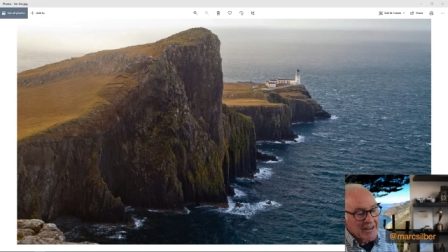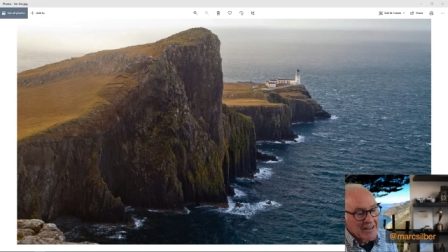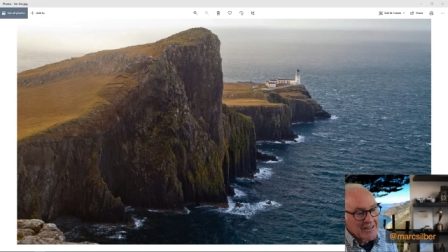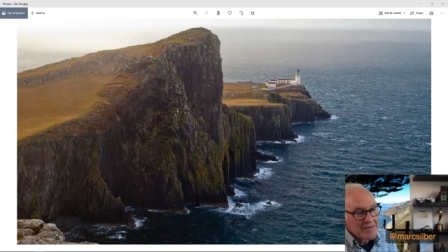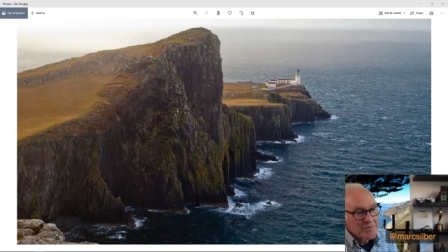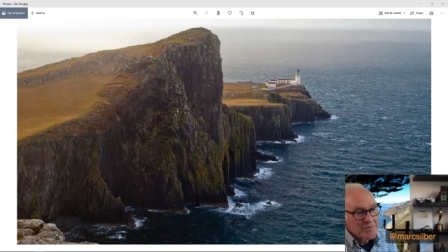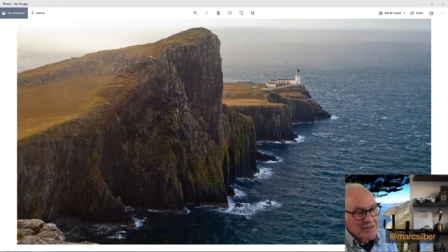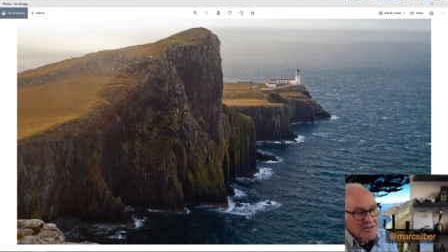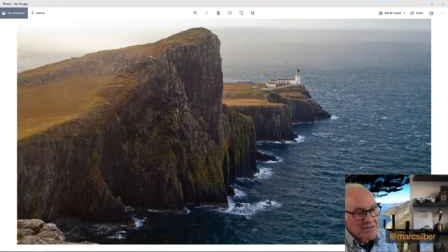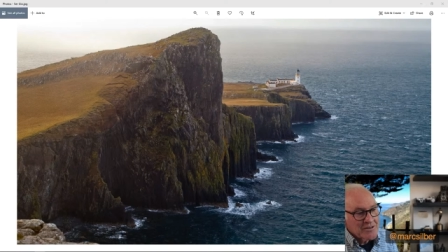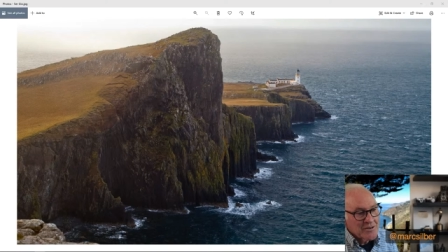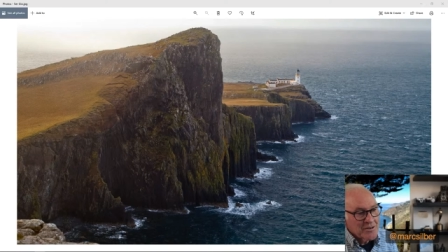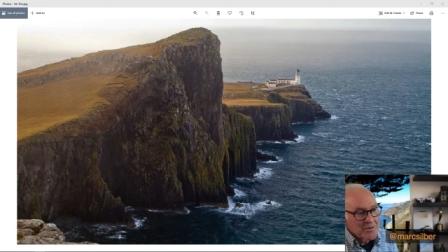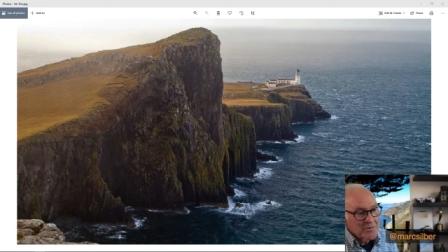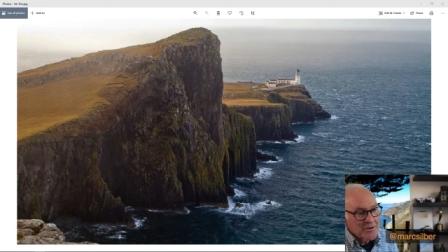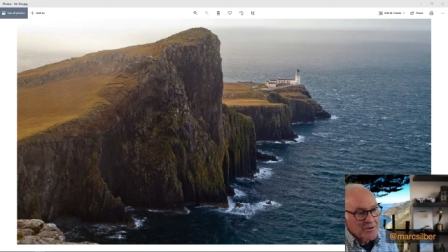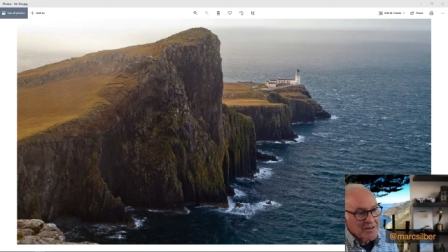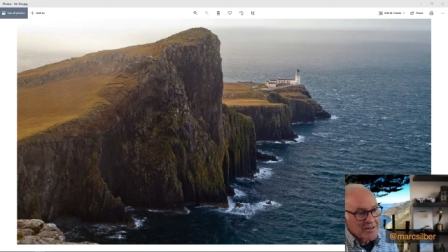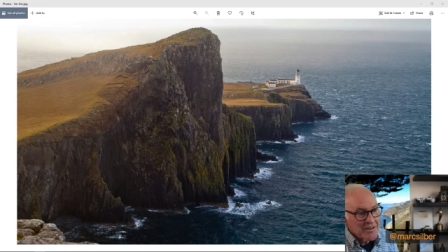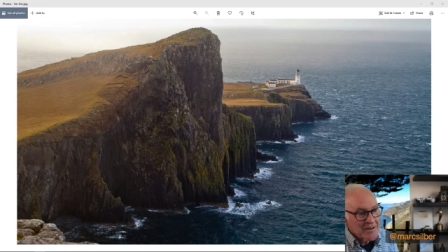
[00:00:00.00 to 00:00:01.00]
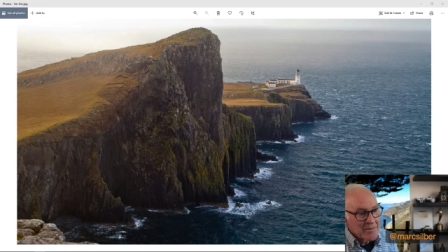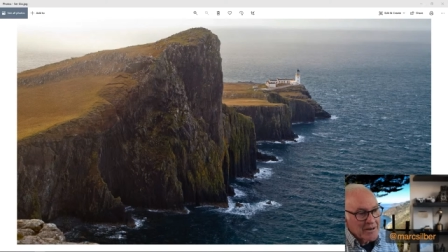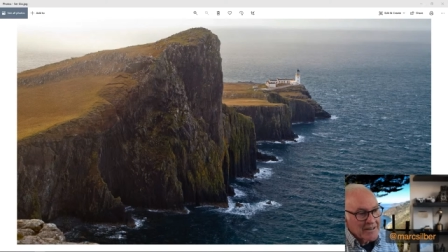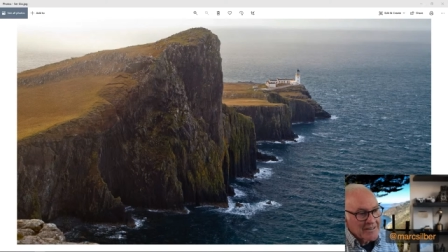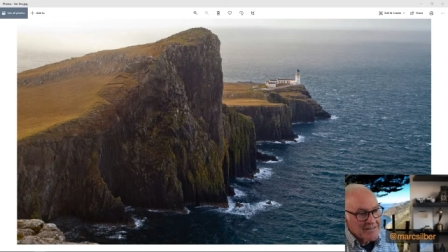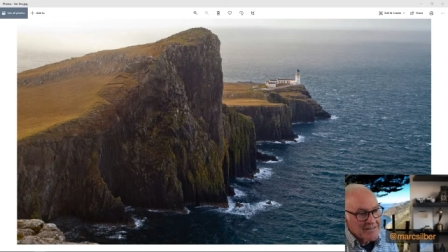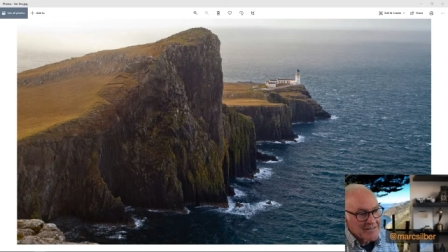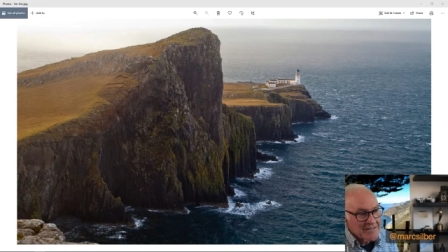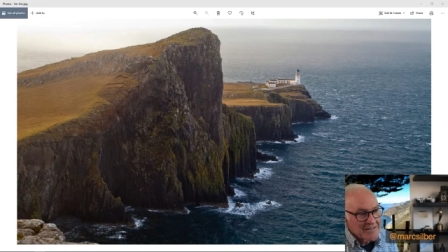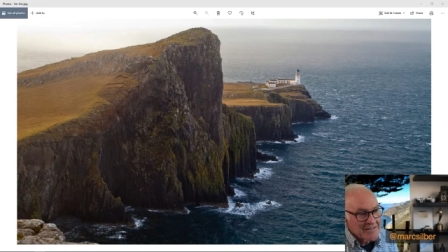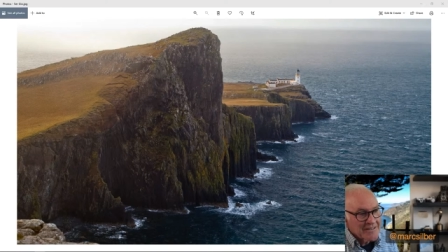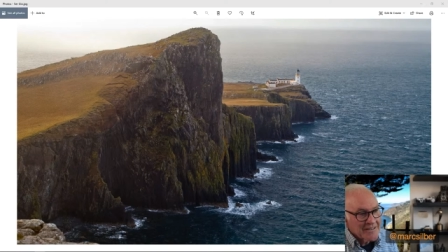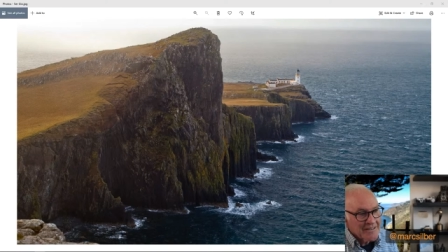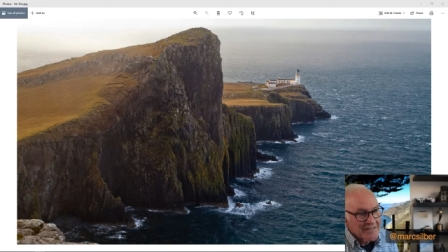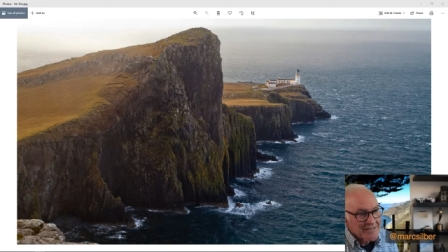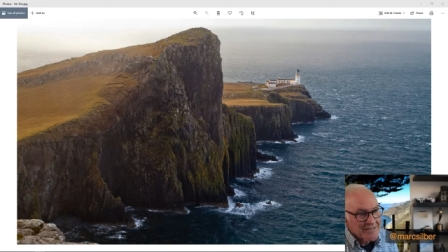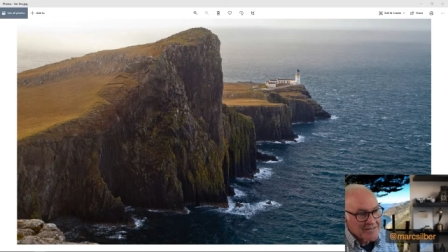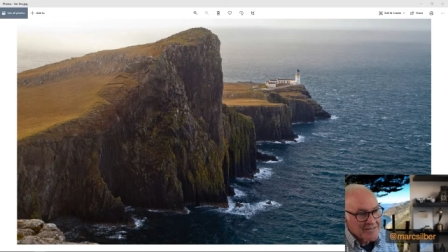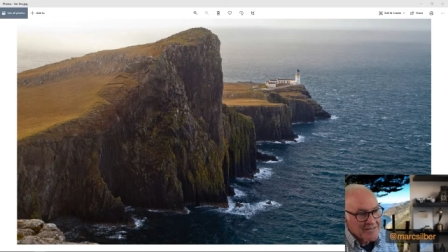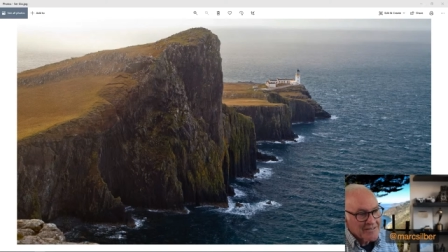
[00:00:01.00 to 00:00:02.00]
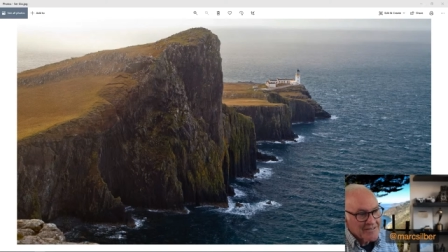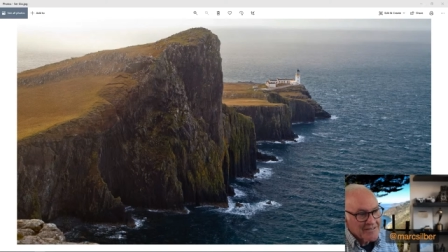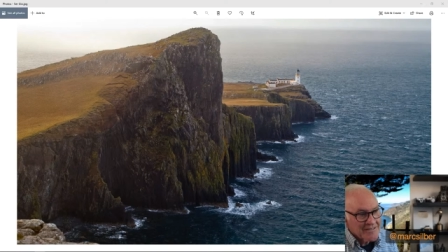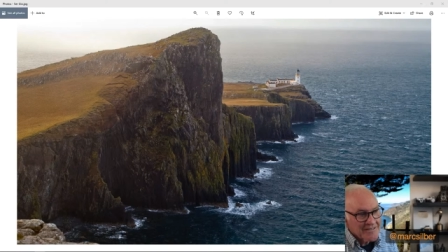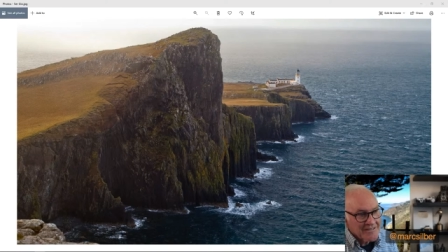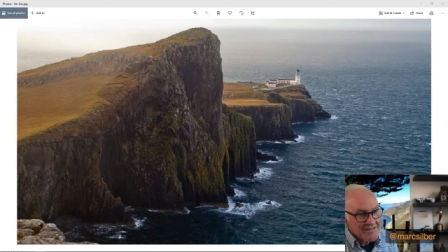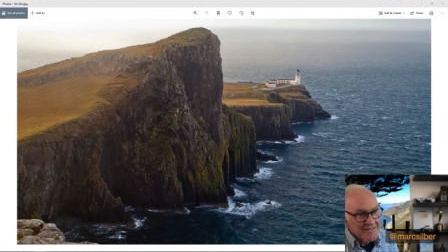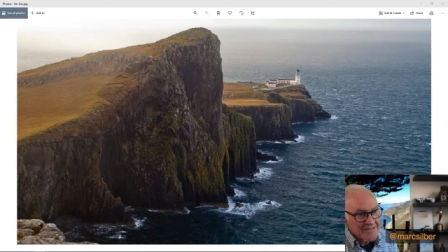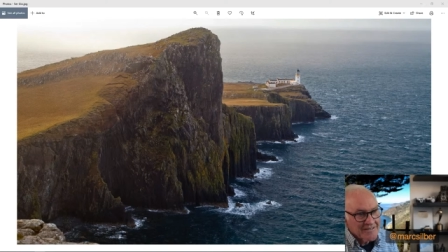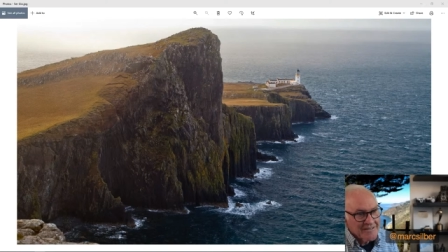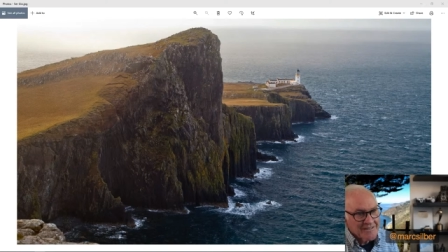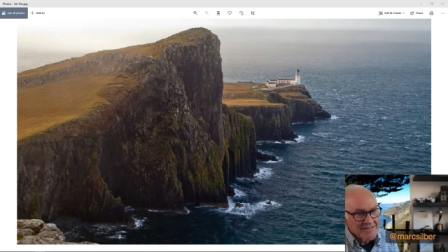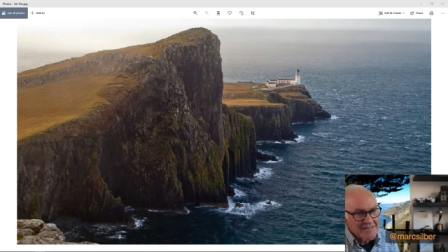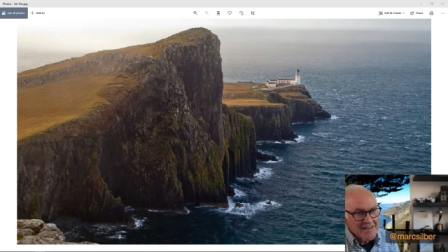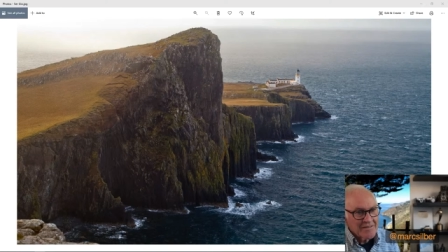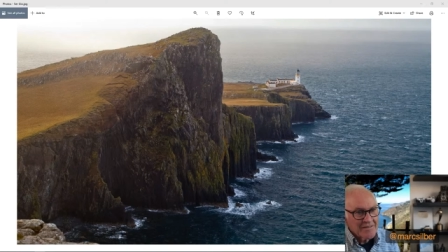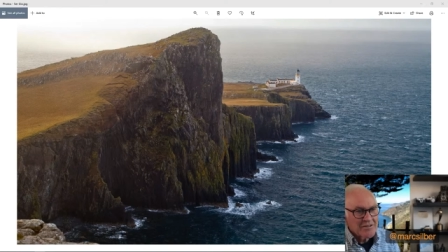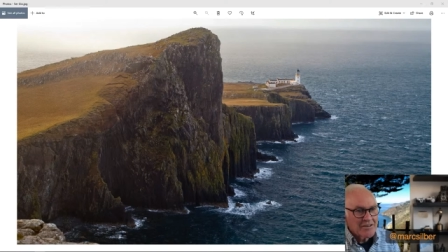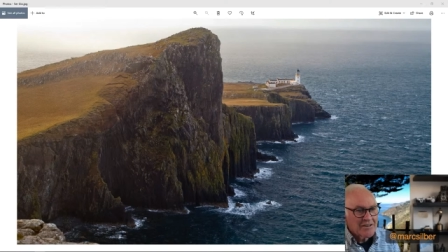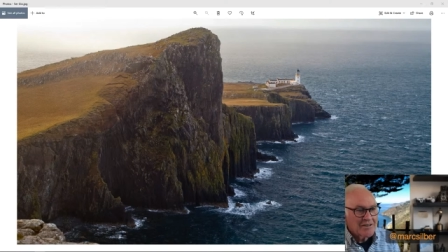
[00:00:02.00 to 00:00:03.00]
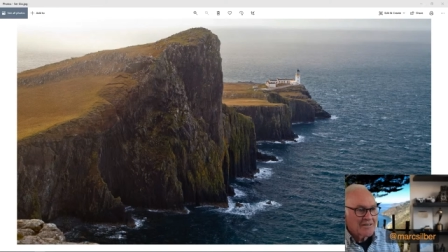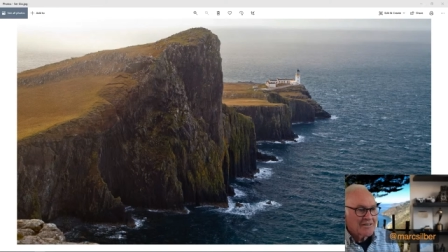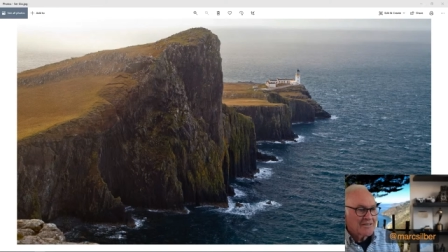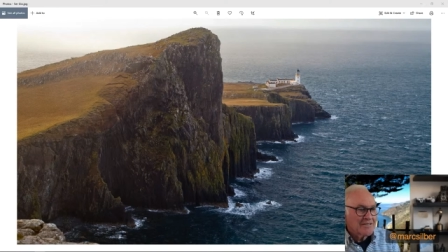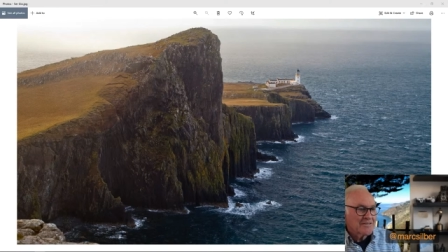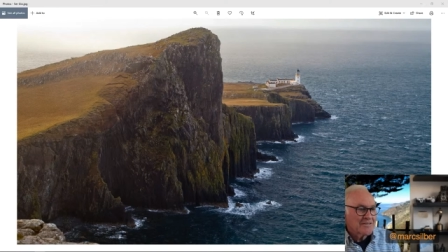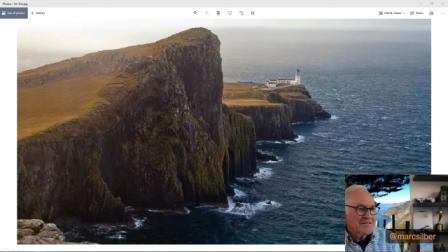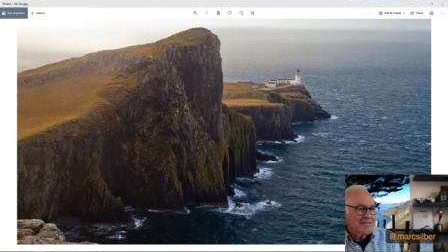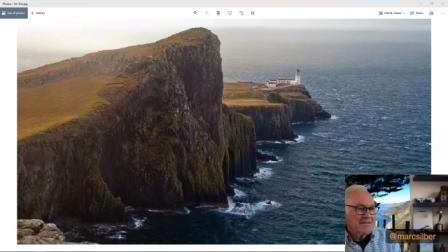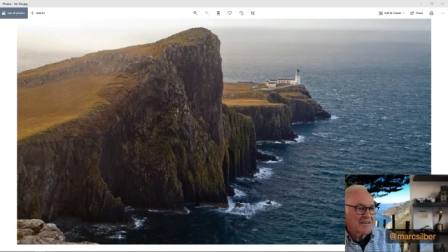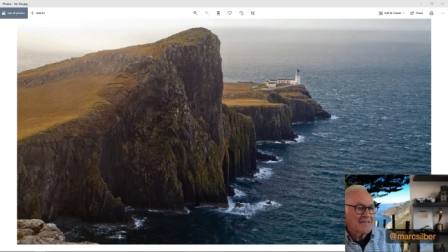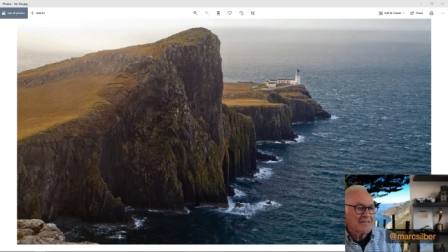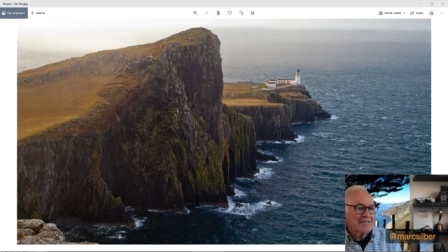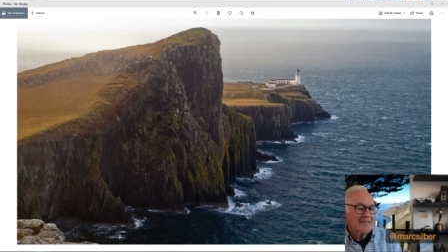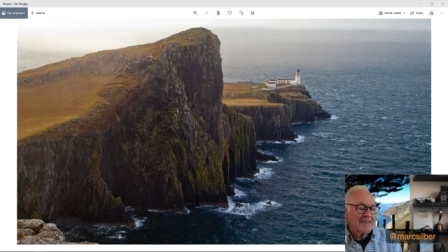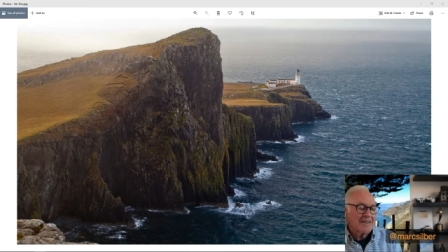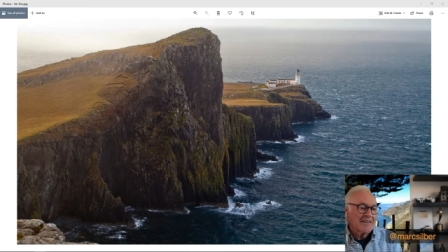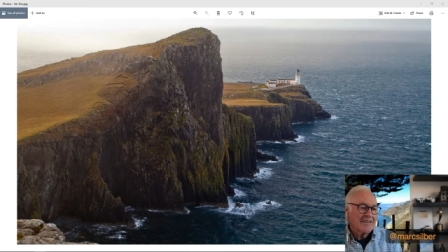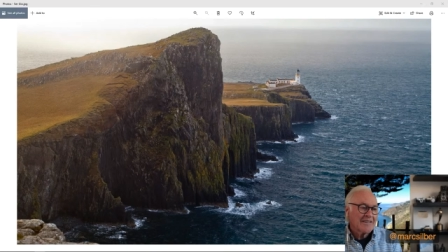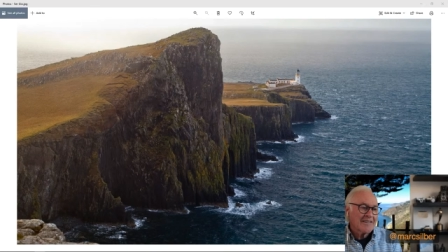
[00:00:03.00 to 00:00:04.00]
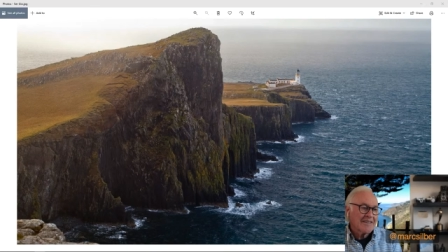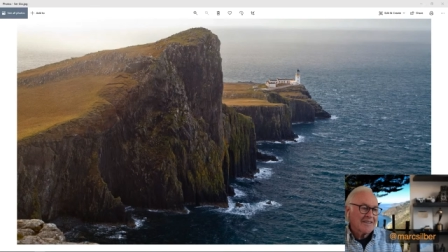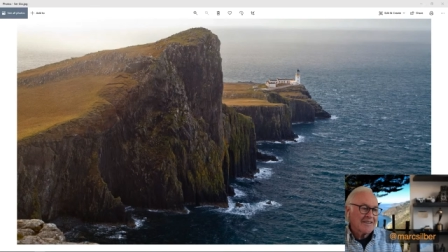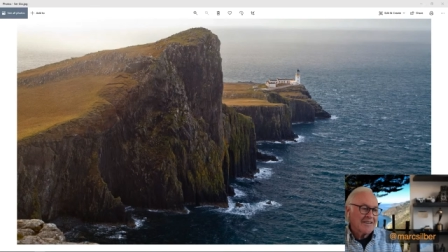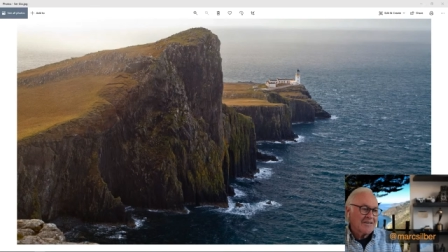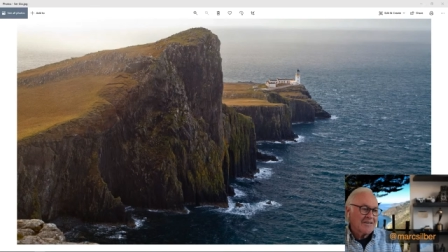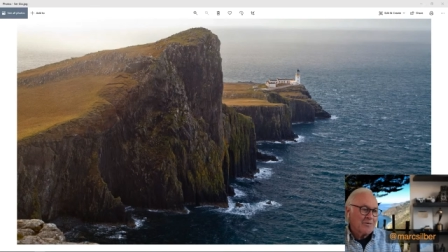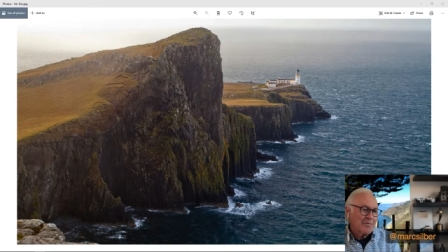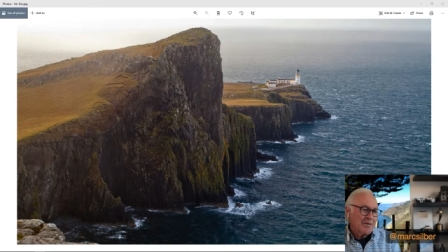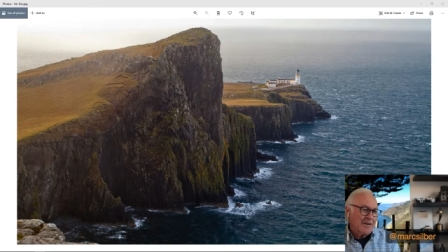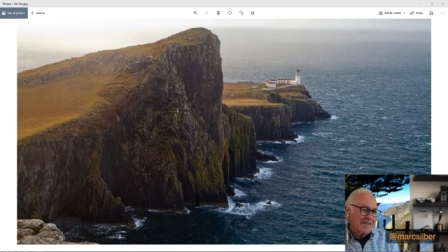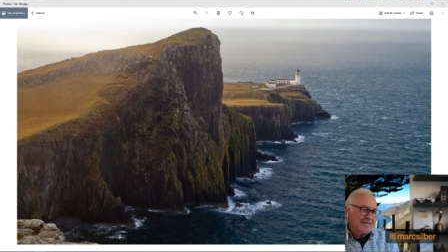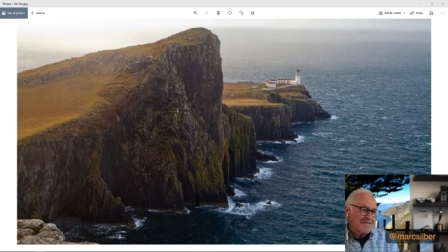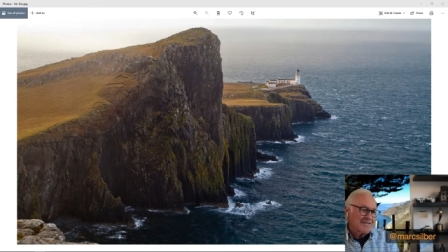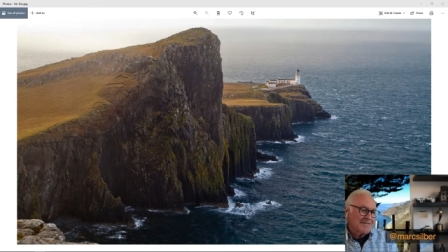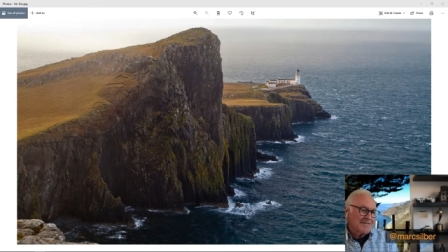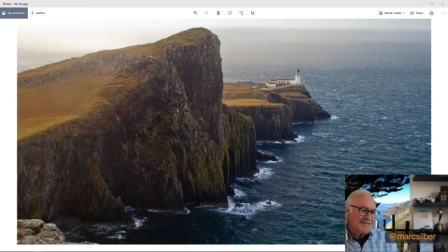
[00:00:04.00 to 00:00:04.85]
I hadn't been snowboarding in about six, seven years, and I thought, God, I hope I can